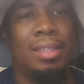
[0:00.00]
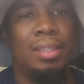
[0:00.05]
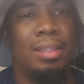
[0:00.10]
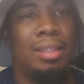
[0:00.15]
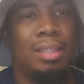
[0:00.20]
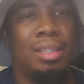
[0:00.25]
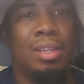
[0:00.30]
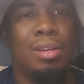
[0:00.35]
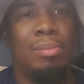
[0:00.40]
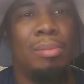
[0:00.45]

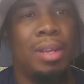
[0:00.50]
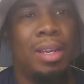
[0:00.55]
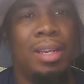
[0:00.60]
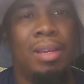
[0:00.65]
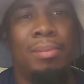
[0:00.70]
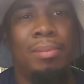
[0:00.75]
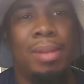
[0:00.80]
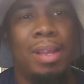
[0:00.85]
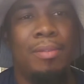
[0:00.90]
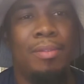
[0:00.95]
You know, me and
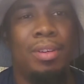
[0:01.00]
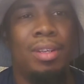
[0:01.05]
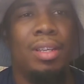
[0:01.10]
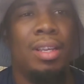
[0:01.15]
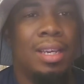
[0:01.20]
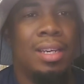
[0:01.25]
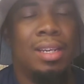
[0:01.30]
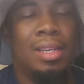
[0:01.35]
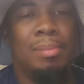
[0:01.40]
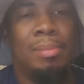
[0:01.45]
him never
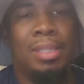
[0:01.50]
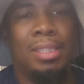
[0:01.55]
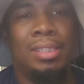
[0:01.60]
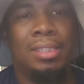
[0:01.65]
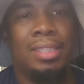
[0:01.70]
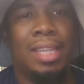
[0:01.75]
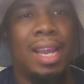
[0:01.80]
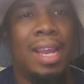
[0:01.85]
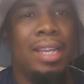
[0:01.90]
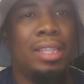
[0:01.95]

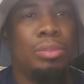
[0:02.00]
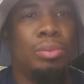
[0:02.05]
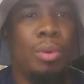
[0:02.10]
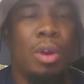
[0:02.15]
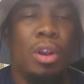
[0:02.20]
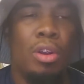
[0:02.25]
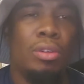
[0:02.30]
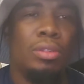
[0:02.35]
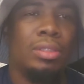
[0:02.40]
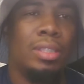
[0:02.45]
exchanged
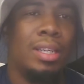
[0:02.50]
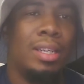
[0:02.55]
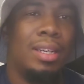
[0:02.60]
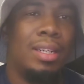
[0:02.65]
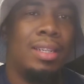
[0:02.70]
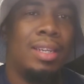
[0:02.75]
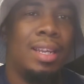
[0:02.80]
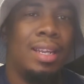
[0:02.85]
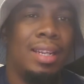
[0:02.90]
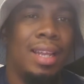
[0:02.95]
words or
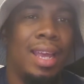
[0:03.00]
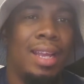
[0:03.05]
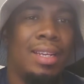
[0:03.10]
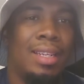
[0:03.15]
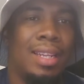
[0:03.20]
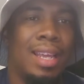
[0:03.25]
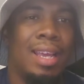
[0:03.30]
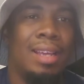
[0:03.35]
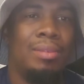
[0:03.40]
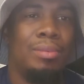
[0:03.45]
anything like
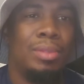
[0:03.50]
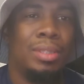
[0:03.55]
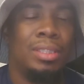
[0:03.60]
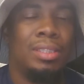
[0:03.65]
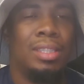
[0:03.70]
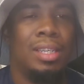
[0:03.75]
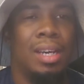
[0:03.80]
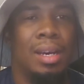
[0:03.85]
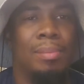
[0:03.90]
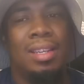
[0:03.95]
that. What's
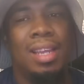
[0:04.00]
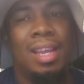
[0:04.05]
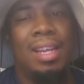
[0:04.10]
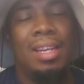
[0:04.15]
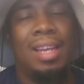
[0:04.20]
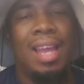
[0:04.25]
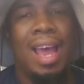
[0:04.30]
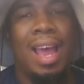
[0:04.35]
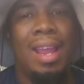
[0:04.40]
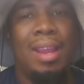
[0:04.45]
up? They
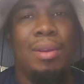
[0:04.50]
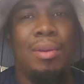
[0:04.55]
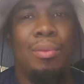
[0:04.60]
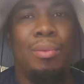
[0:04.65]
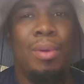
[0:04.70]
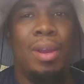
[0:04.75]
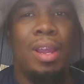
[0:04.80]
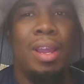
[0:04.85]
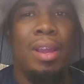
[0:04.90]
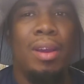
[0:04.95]
like,
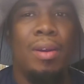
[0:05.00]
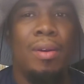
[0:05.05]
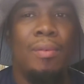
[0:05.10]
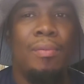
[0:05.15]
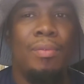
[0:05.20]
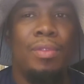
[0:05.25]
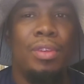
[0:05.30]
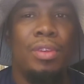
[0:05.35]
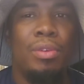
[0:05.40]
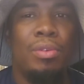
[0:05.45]
well,
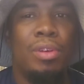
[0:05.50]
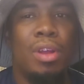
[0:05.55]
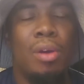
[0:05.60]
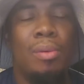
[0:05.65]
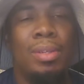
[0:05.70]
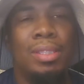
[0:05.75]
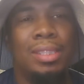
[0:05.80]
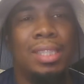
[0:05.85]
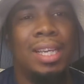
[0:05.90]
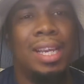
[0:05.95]
you know
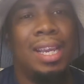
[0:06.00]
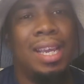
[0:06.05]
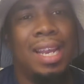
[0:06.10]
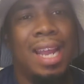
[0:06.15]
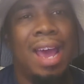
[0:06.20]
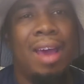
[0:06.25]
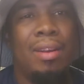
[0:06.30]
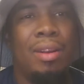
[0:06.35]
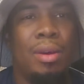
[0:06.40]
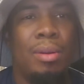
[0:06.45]
it's a hit
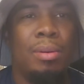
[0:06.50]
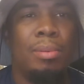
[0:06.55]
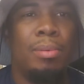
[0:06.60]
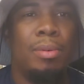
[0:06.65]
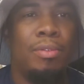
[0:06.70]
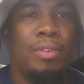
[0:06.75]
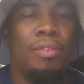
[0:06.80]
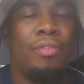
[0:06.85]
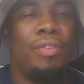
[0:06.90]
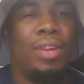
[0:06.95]
out on him
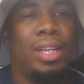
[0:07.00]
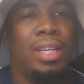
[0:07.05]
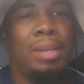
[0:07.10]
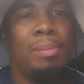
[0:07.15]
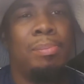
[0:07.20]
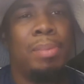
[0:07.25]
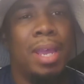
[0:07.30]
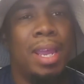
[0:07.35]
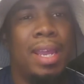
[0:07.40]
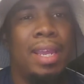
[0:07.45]
for 50
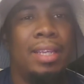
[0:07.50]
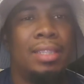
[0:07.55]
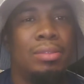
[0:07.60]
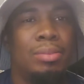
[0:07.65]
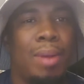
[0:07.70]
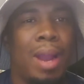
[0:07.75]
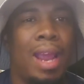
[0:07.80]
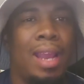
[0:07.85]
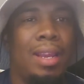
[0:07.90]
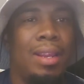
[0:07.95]
bands,
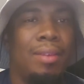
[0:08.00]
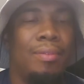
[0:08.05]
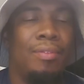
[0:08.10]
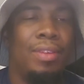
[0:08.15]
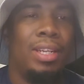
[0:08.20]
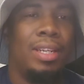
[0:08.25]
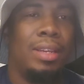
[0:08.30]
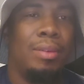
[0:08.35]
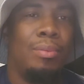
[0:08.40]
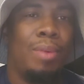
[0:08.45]
right?
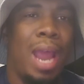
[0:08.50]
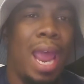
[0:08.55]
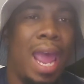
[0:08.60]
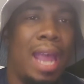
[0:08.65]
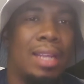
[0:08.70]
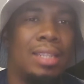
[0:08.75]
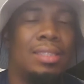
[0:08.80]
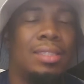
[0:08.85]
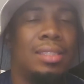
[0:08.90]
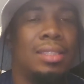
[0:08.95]
50
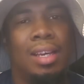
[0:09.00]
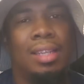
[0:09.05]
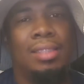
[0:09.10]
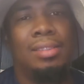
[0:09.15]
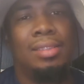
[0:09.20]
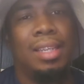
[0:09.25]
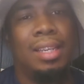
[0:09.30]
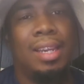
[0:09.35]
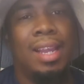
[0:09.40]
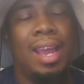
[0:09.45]
racks. I
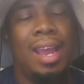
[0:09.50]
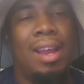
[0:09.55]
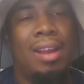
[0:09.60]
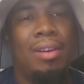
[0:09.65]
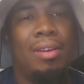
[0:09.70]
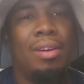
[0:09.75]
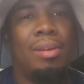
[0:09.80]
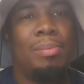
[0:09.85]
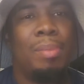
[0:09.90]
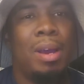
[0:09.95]
said, yeah, I
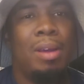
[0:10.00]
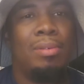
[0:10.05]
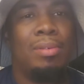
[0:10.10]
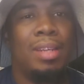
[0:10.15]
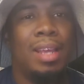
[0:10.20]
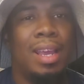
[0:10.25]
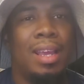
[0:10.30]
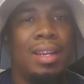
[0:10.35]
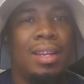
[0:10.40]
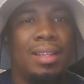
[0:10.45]
heard about
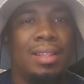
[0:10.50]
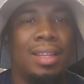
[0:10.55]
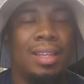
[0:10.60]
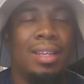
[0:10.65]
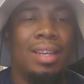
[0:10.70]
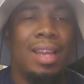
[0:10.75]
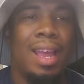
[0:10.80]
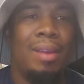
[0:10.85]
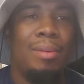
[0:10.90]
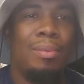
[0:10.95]
that. They
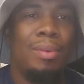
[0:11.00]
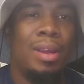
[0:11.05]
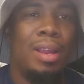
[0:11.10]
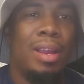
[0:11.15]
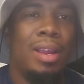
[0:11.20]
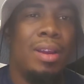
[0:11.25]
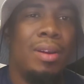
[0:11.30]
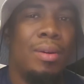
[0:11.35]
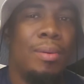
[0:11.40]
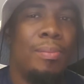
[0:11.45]
like,
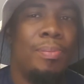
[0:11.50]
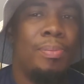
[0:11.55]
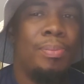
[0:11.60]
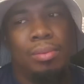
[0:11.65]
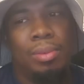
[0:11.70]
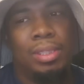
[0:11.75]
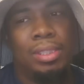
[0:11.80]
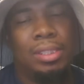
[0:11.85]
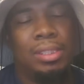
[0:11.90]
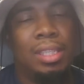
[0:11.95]
well,
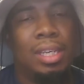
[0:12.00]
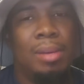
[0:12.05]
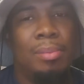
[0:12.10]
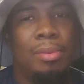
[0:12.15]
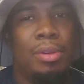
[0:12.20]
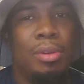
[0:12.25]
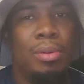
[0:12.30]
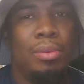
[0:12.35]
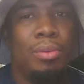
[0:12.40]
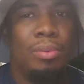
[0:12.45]
what's up?
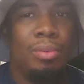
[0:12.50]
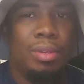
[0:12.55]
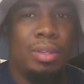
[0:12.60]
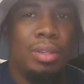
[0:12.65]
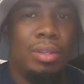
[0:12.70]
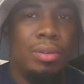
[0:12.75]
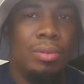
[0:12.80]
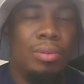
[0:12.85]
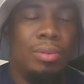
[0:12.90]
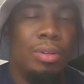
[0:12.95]
You
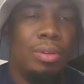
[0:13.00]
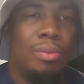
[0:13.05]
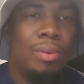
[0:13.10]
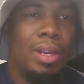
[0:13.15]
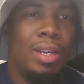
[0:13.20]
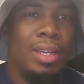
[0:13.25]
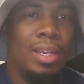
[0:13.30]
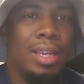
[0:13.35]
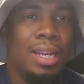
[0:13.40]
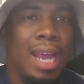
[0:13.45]
want
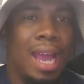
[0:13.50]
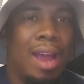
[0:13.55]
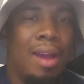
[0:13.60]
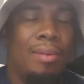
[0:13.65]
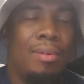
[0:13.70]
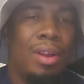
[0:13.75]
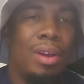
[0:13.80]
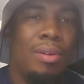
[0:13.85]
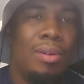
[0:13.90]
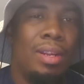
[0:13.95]
to get out
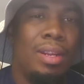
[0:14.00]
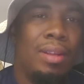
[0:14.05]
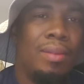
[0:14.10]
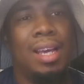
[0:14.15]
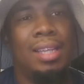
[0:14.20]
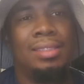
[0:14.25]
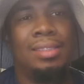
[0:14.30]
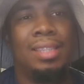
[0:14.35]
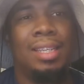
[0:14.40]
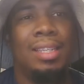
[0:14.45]
on it? I
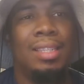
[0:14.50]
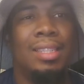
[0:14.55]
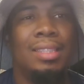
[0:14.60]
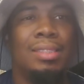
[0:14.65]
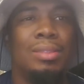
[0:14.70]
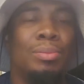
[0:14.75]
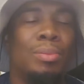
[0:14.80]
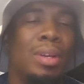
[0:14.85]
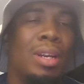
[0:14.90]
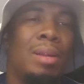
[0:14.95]
said,
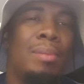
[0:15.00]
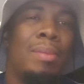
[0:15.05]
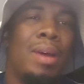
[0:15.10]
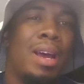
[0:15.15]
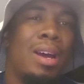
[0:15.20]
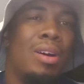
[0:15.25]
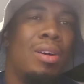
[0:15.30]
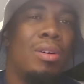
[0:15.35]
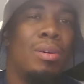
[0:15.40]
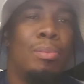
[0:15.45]
listen, one of my
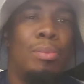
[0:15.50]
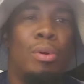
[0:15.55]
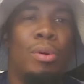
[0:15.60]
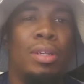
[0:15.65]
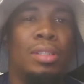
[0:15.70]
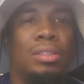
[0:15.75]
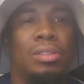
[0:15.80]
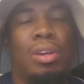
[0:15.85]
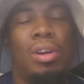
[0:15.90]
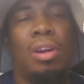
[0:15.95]

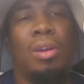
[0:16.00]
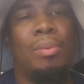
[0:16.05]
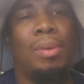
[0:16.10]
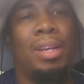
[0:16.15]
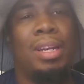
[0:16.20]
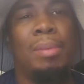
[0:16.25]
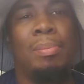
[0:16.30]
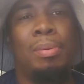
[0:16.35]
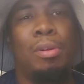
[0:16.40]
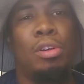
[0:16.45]
homeboys already
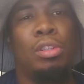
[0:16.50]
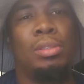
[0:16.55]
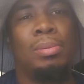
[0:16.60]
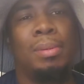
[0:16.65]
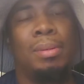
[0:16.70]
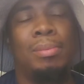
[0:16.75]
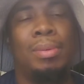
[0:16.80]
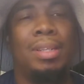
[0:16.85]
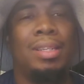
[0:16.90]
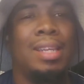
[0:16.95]
approached me
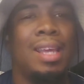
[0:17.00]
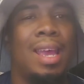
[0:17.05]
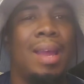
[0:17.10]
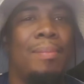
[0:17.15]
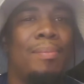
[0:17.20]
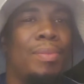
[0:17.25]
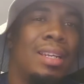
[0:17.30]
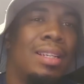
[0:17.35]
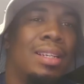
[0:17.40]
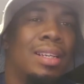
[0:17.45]
with
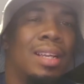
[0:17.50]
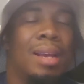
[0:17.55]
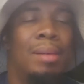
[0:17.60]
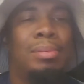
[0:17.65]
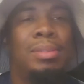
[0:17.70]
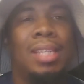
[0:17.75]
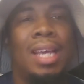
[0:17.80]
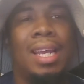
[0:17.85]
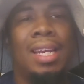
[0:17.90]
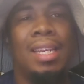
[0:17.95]
that. Look, I'm
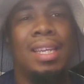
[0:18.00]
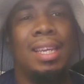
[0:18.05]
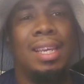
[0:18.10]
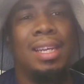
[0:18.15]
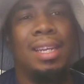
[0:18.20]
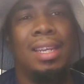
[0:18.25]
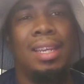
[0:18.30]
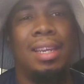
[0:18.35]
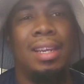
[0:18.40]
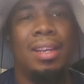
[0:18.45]
trying to get
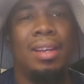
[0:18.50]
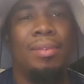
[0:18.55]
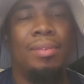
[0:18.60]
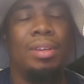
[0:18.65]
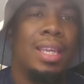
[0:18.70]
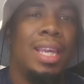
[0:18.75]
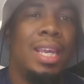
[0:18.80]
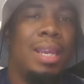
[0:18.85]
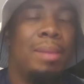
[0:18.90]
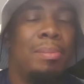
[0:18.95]
in here,
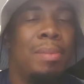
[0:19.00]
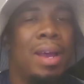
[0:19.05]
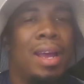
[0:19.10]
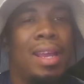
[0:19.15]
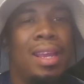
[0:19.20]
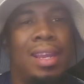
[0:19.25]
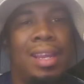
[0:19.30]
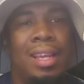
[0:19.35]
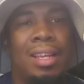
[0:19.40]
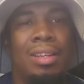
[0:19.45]
keep my
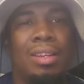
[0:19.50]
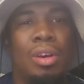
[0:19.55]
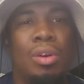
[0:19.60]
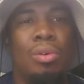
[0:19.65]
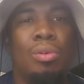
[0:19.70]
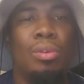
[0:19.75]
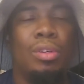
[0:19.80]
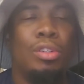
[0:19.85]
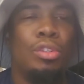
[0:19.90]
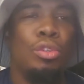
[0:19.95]
head
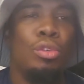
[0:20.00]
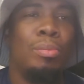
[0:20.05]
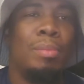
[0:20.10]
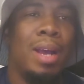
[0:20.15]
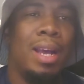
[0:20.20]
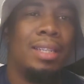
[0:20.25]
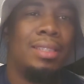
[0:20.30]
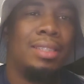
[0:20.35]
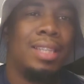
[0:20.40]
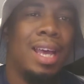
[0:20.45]
low, do
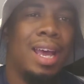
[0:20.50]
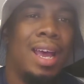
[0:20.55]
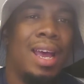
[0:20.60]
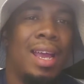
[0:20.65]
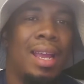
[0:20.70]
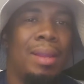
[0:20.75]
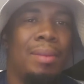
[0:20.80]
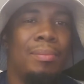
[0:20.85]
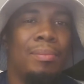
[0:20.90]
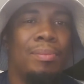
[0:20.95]
my
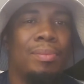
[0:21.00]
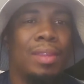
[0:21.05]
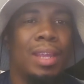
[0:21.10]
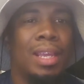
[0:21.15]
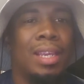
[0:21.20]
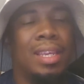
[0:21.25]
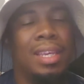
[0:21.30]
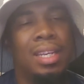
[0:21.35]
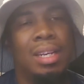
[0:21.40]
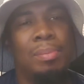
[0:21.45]
time, and
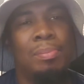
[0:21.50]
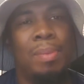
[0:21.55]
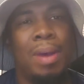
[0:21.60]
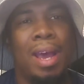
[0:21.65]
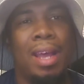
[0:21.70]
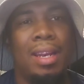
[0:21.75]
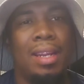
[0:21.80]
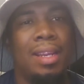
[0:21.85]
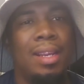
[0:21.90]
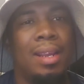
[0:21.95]
get up
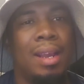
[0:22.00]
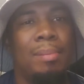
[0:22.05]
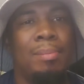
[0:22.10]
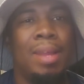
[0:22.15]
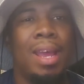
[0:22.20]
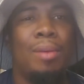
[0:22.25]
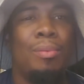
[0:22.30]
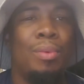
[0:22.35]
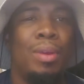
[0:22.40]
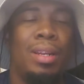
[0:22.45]
out of here. I'm
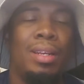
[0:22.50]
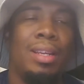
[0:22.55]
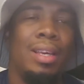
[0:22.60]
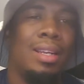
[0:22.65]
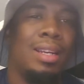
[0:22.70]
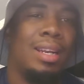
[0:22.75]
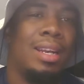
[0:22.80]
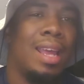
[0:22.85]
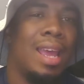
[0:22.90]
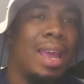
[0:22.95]
not with none
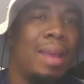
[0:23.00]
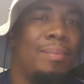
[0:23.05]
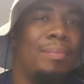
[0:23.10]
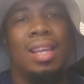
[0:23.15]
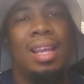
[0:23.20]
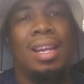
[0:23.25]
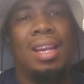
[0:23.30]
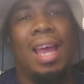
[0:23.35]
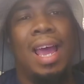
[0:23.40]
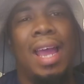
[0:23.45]
of that. They
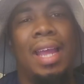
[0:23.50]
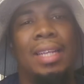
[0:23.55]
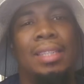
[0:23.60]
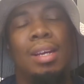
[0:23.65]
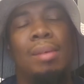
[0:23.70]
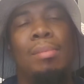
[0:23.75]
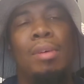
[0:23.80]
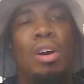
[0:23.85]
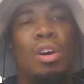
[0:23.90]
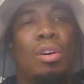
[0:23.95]
like,
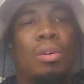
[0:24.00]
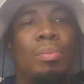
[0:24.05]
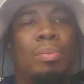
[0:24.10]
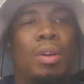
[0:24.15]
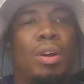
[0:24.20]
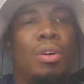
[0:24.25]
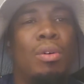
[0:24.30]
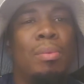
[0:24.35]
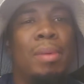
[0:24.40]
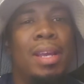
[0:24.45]
come on,
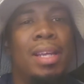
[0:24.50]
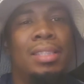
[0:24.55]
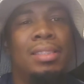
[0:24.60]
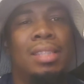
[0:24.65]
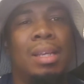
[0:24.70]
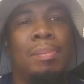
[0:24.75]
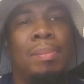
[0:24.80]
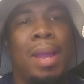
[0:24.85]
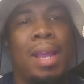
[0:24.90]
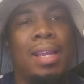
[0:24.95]
bro, man,
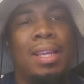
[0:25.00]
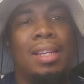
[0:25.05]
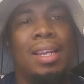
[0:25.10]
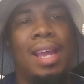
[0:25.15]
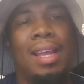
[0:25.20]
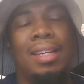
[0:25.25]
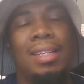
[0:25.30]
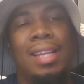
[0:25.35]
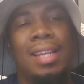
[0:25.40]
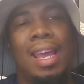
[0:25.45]
stop acting
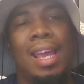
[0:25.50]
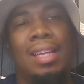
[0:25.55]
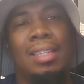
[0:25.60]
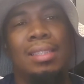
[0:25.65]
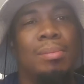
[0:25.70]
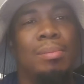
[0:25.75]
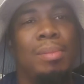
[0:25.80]
like that.